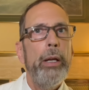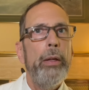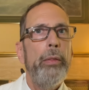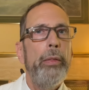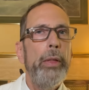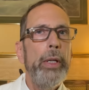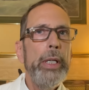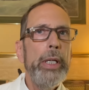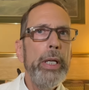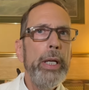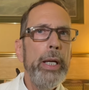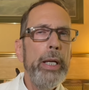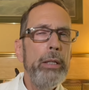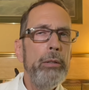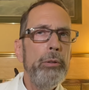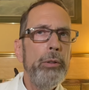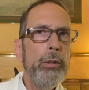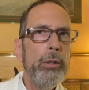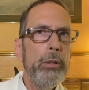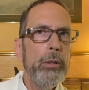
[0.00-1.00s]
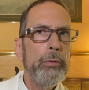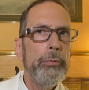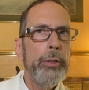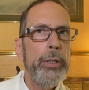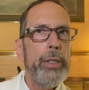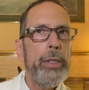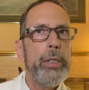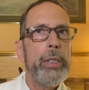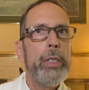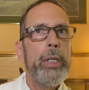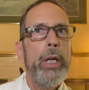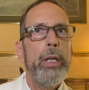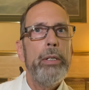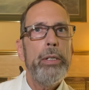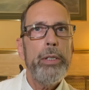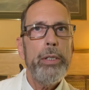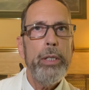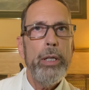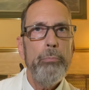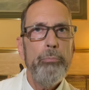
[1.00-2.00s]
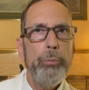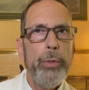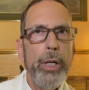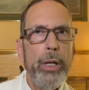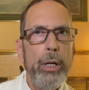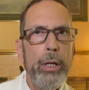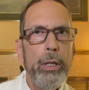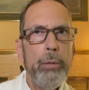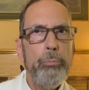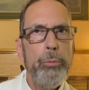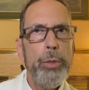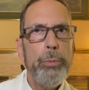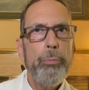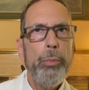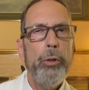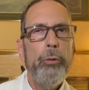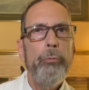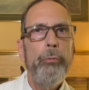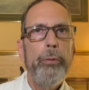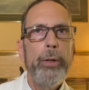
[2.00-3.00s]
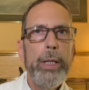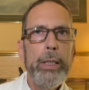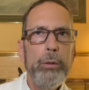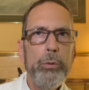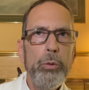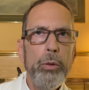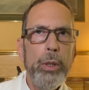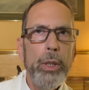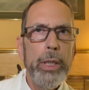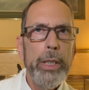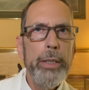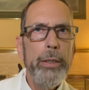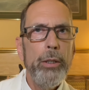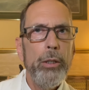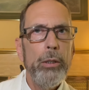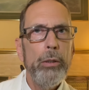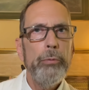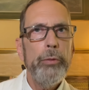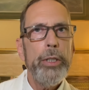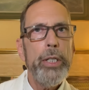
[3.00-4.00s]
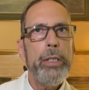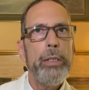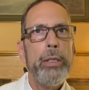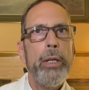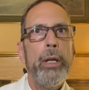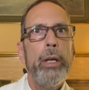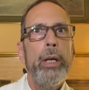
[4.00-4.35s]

They get nervous, sometimes profoundly nervous.